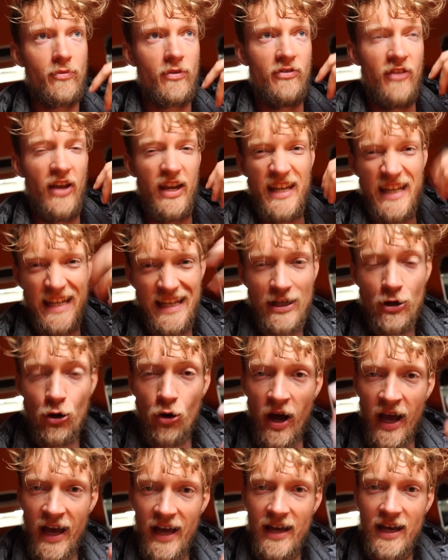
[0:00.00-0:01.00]
the ego
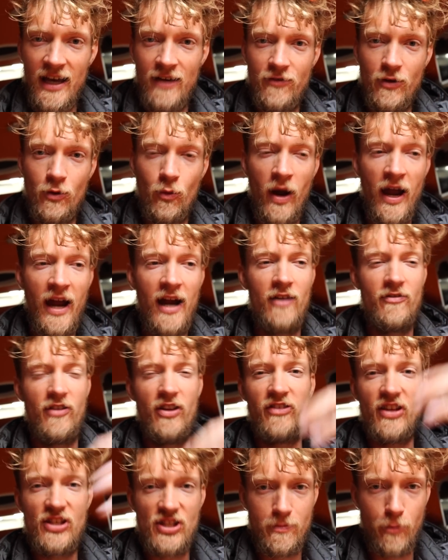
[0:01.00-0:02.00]
hit, if it were, the
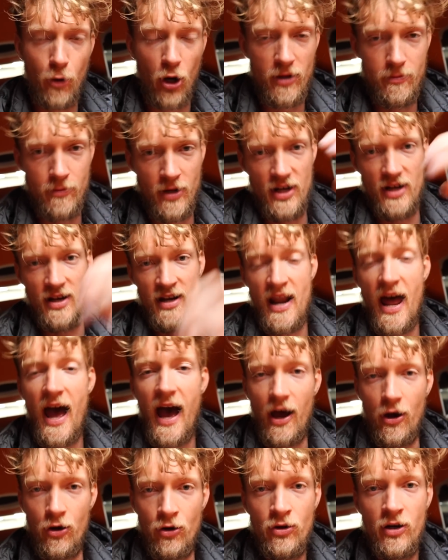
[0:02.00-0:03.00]
disappointment
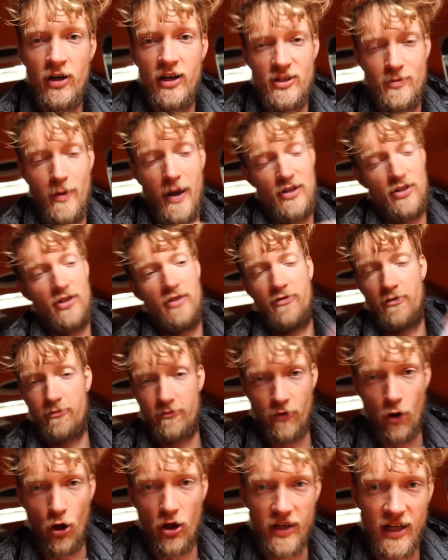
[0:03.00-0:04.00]
now, especially from
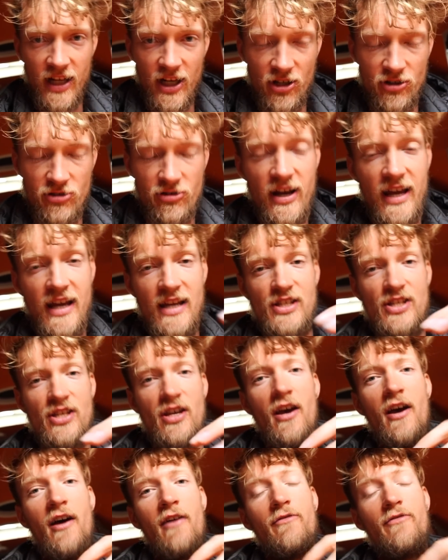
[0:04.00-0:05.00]
falling in a race,
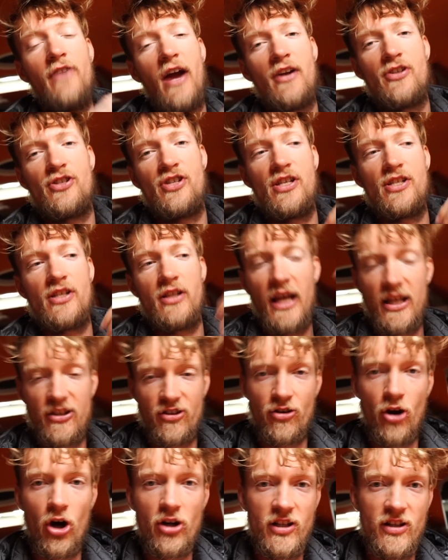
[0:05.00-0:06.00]
versus
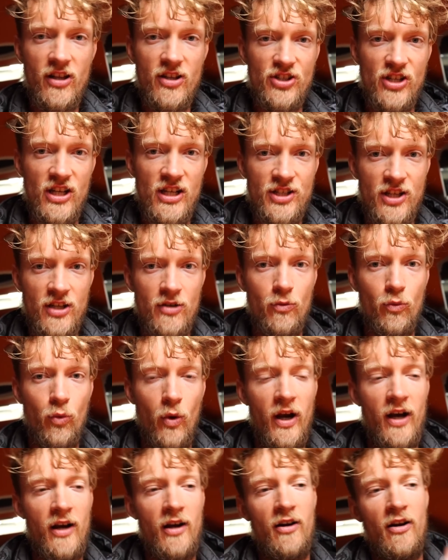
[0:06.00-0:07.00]
later on in the season
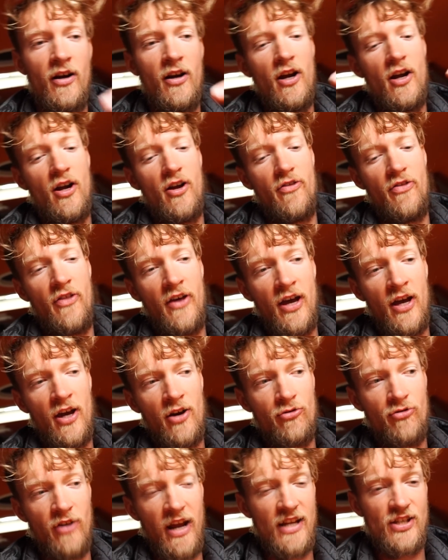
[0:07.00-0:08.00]
where the
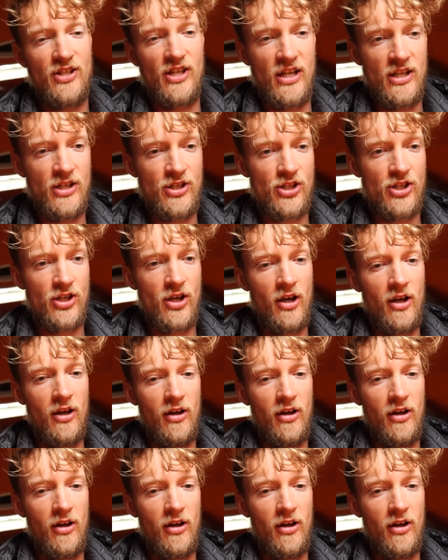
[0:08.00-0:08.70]
races